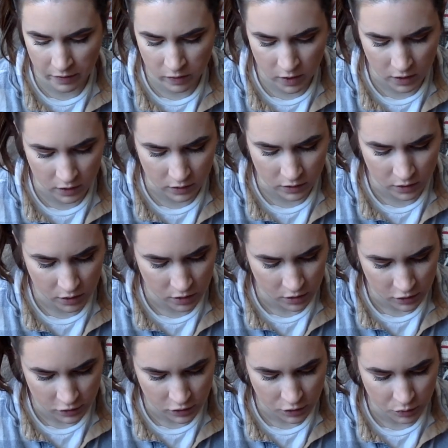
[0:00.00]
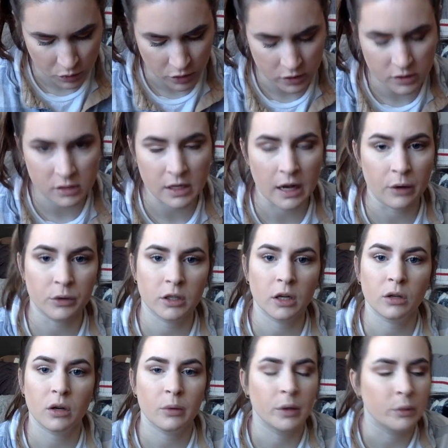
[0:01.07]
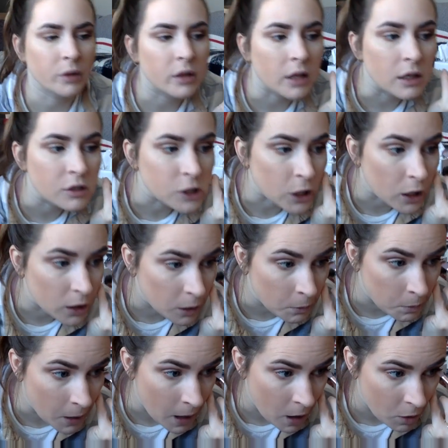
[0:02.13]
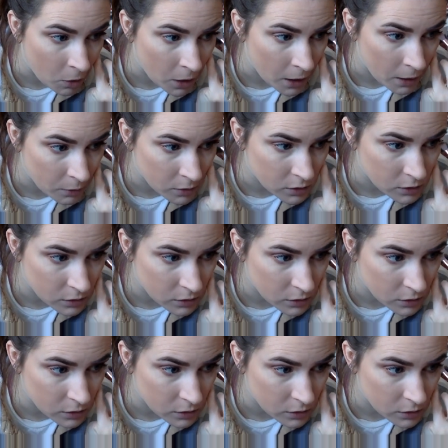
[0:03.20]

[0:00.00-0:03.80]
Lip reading: And then towards the outer, I'll go in with that darker brown that I was